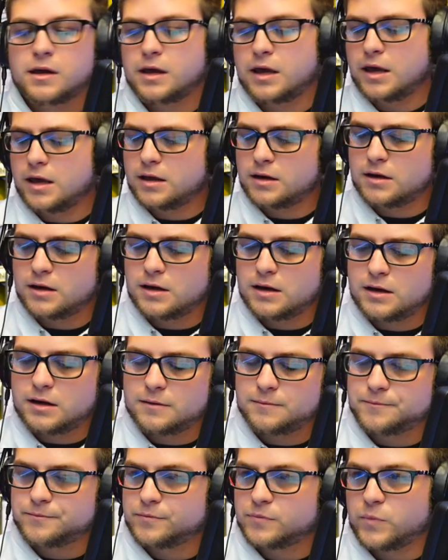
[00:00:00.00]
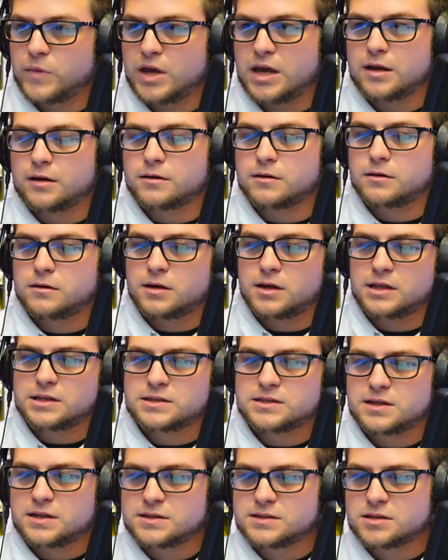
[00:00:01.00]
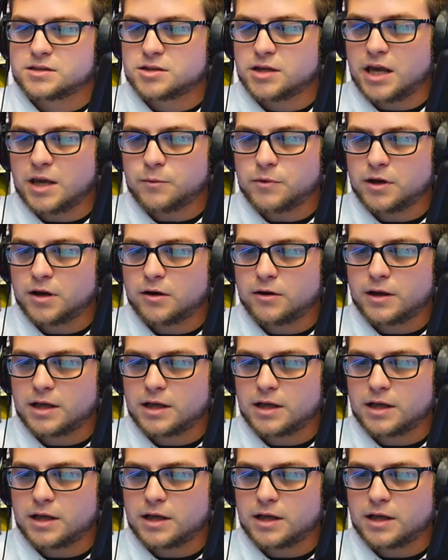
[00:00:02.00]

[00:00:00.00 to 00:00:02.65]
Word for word: And uh, man, it's it's a shame, you know.